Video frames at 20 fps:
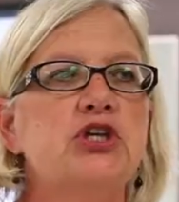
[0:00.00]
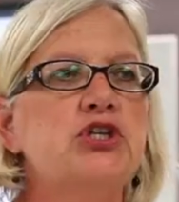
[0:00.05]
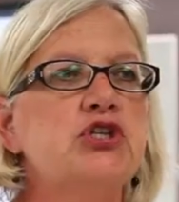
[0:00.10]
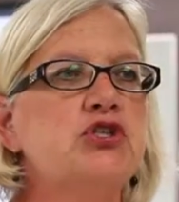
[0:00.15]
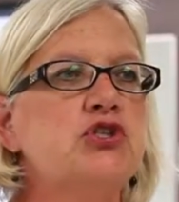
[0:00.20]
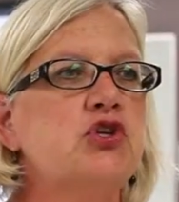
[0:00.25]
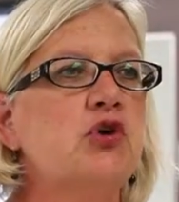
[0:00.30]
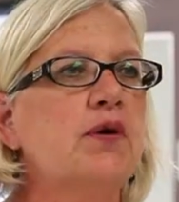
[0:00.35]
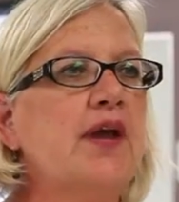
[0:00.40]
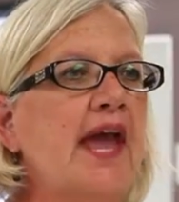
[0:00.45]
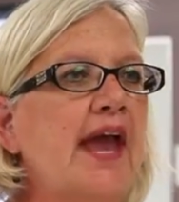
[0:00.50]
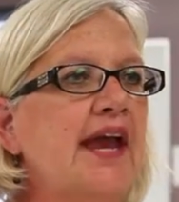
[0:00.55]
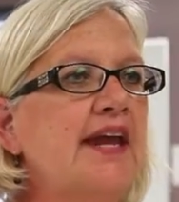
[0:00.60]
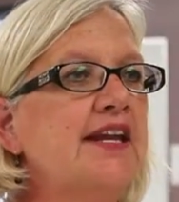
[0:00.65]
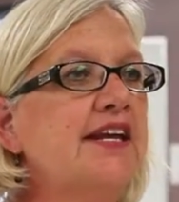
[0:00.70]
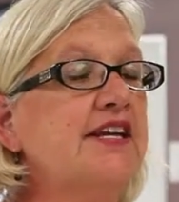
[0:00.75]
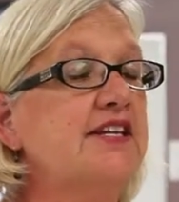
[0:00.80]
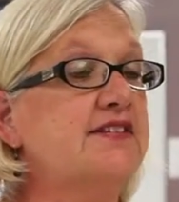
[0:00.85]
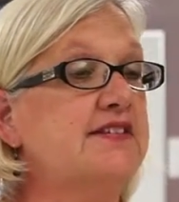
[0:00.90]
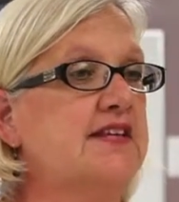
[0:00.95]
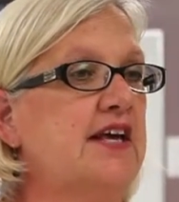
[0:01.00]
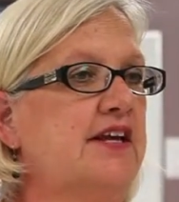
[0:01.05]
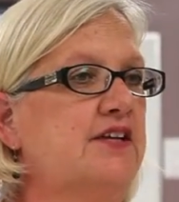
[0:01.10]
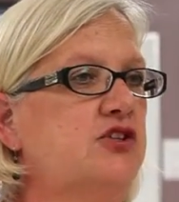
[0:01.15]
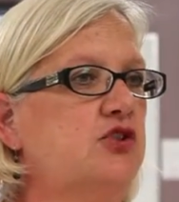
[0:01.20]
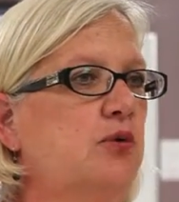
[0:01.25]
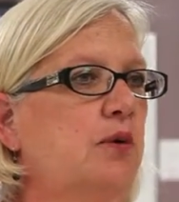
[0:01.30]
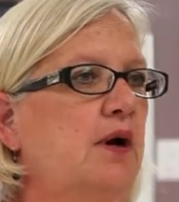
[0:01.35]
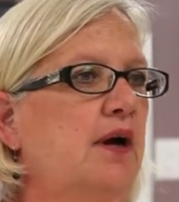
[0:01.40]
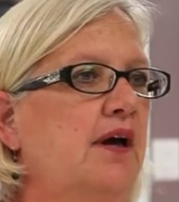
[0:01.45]
So Katie said
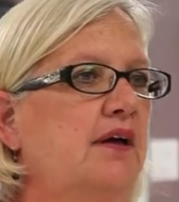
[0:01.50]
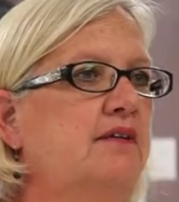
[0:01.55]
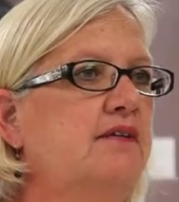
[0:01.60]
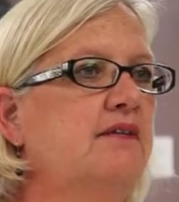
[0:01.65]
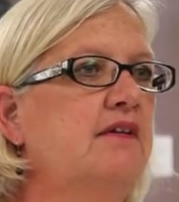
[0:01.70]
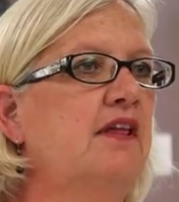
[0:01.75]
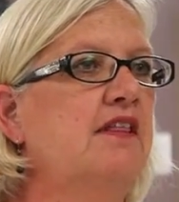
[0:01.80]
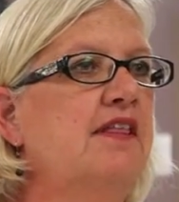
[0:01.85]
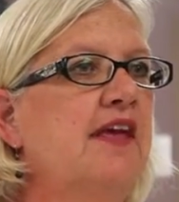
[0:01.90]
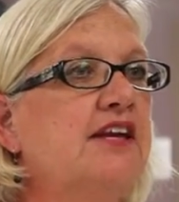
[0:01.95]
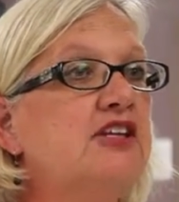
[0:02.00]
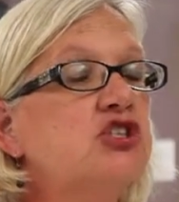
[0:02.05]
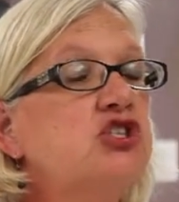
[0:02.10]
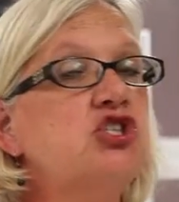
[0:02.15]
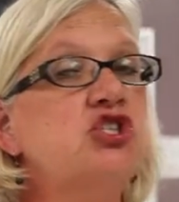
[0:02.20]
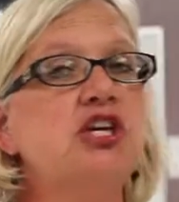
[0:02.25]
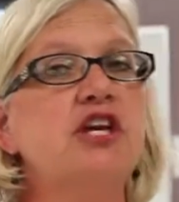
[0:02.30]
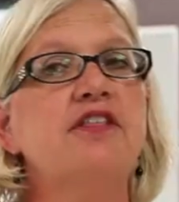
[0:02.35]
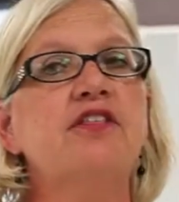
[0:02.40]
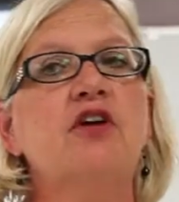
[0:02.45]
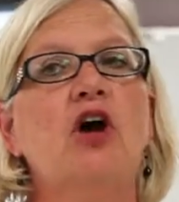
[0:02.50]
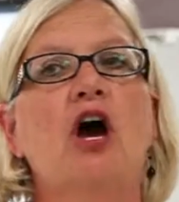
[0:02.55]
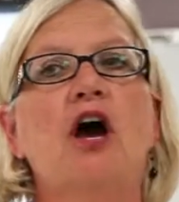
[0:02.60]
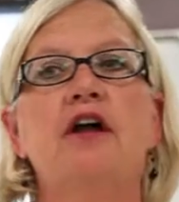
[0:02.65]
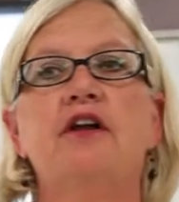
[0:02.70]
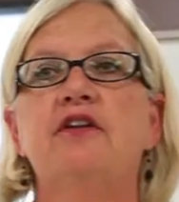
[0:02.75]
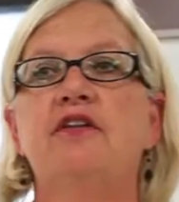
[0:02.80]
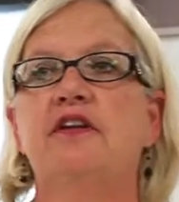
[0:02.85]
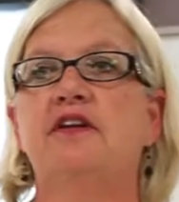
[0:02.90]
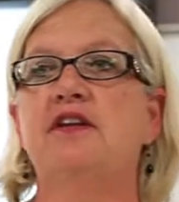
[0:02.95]
to us that she
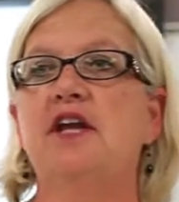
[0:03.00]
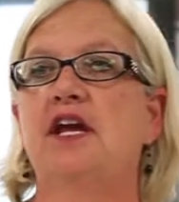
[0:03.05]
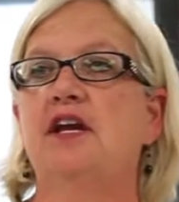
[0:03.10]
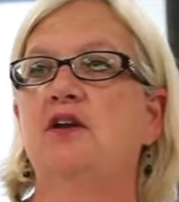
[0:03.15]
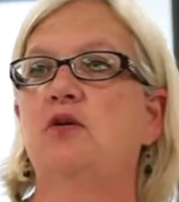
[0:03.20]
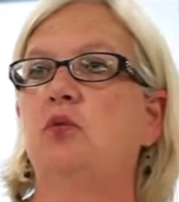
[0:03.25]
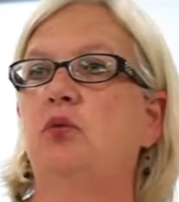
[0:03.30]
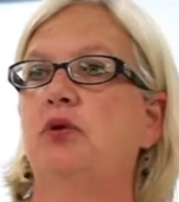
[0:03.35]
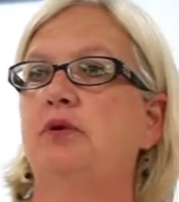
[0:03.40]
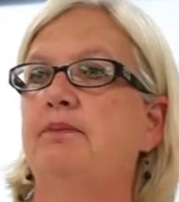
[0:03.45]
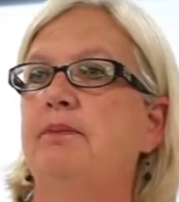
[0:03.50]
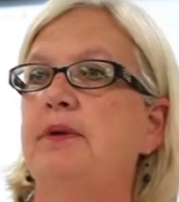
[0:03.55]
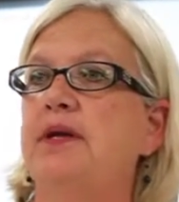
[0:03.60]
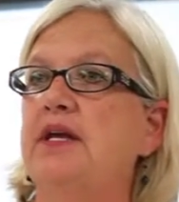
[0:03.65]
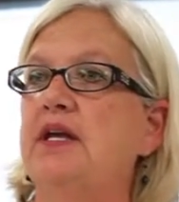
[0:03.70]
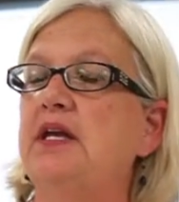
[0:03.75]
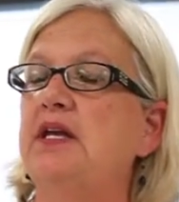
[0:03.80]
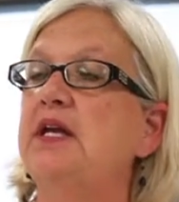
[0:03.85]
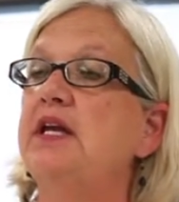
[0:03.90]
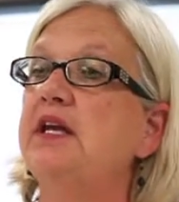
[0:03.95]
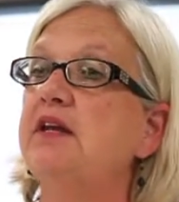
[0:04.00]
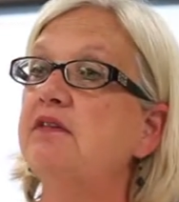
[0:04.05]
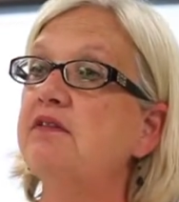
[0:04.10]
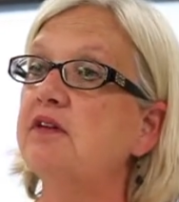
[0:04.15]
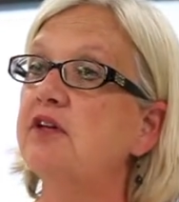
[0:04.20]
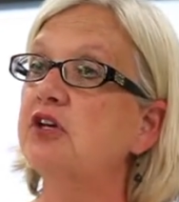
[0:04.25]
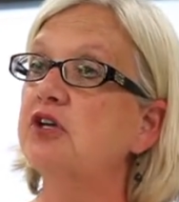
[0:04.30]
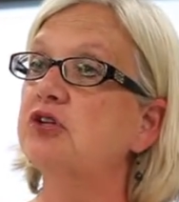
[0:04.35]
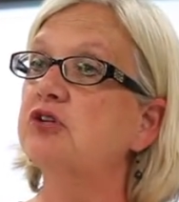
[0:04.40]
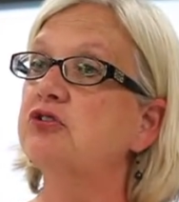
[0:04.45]
thought the data would be
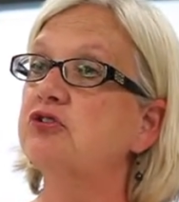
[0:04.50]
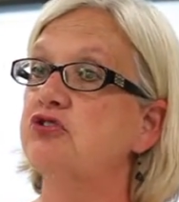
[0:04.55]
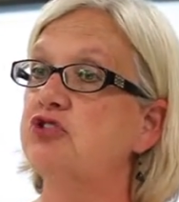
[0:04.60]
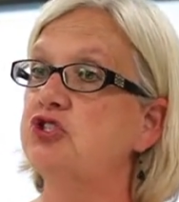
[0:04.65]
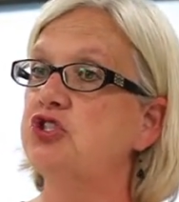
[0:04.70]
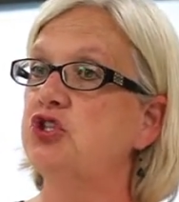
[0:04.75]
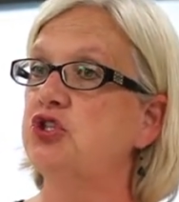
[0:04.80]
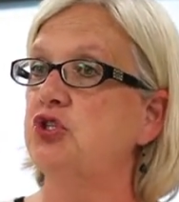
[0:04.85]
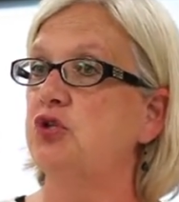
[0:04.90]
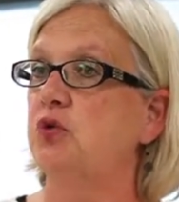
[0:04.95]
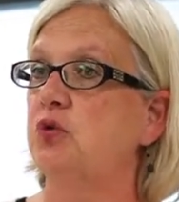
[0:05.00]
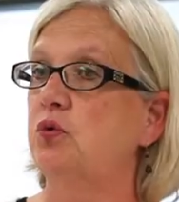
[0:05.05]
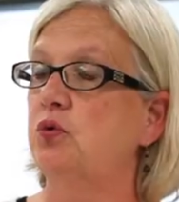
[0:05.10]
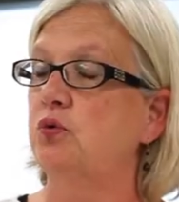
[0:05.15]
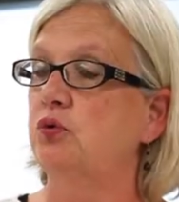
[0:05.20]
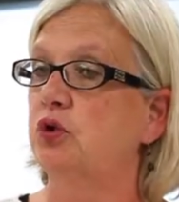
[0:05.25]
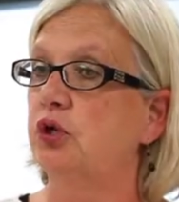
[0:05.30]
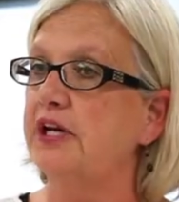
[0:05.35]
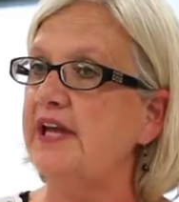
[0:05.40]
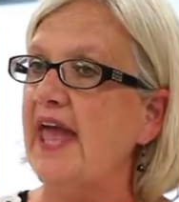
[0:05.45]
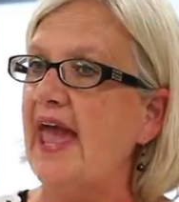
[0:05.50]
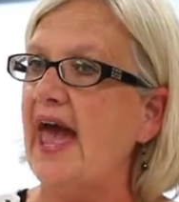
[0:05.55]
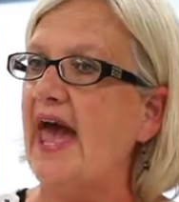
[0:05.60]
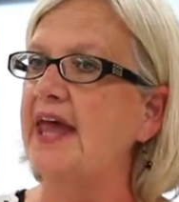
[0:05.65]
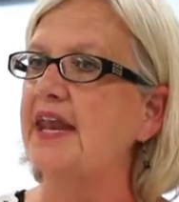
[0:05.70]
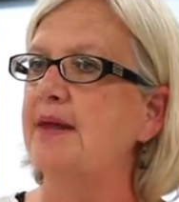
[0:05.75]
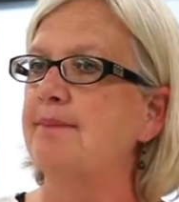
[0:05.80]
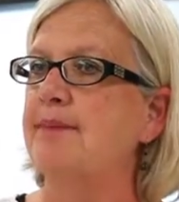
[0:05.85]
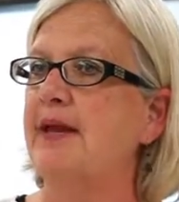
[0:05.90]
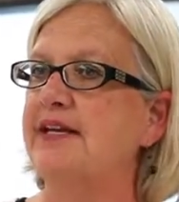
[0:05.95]
easier to look
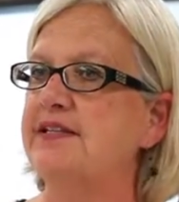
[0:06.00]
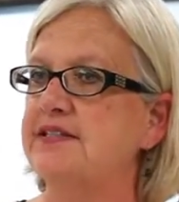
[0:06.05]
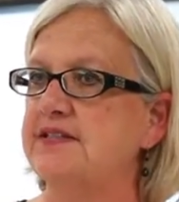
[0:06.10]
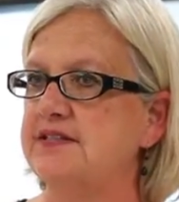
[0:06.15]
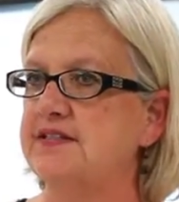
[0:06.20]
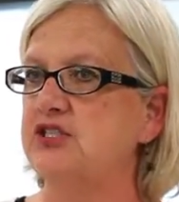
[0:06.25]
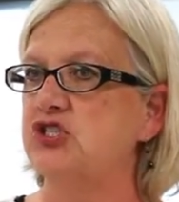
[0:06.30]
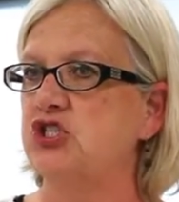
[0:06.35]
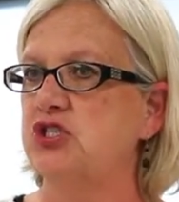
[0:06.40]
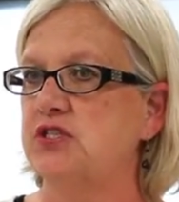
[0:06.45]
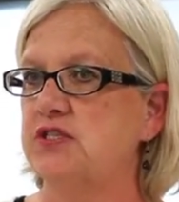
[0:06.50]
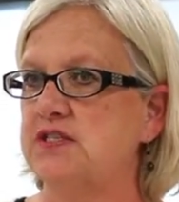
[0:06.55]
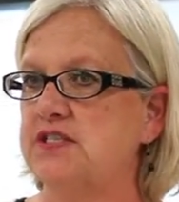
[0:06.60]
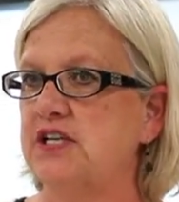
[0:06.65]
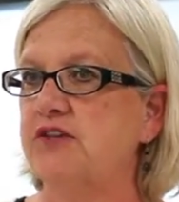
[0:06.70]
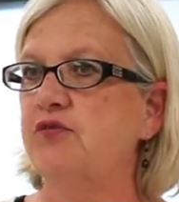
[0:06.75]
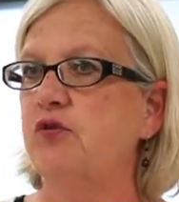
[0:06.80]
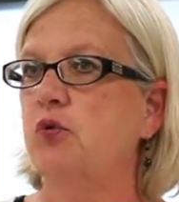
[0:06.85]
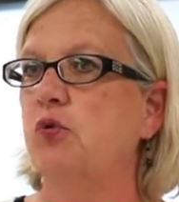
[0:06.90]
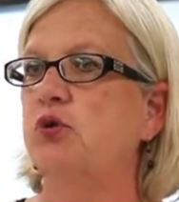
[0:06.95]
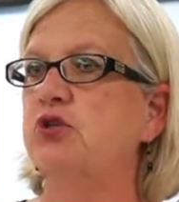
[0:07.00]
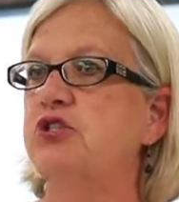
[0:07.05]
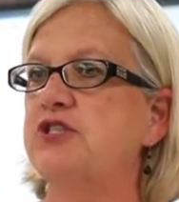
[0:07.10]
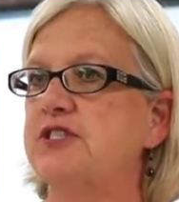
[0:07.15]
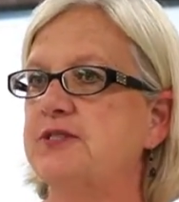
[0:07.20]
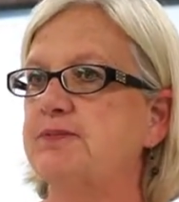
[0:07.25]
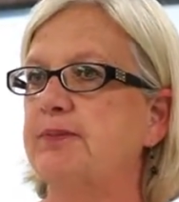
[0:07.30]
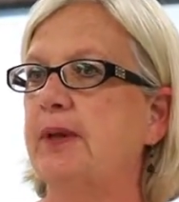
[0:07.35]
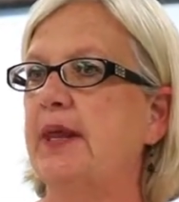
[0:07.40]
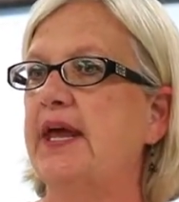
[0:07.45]
at and make decisions if it were
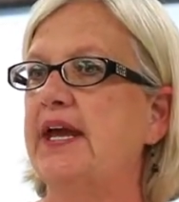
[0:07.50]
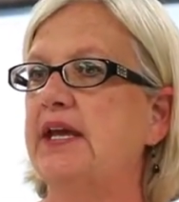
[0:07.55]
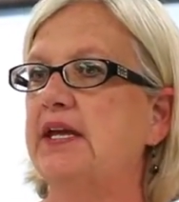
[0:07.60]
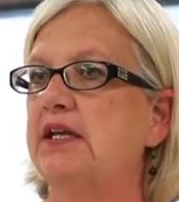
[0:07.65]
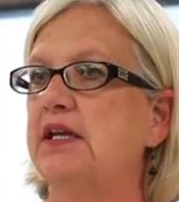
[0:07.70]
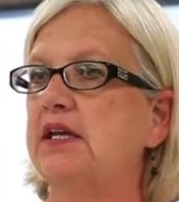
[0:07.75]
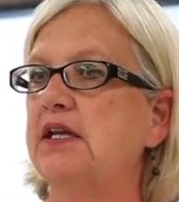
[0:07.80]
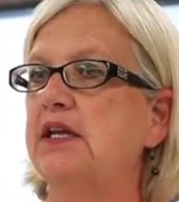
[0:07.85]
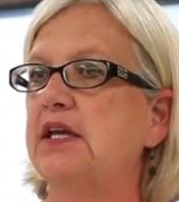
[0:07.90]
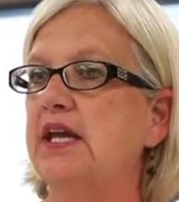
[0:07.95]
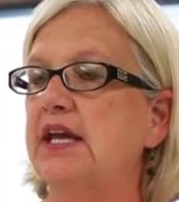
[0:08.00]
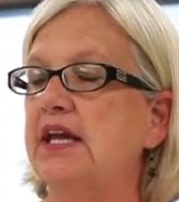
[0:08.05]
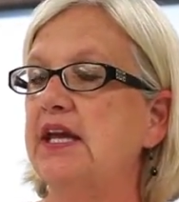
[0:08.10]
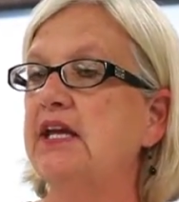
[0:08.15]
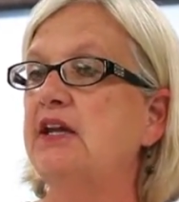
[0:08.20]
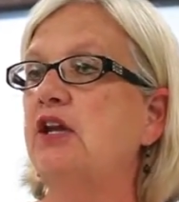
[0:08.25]
displayed in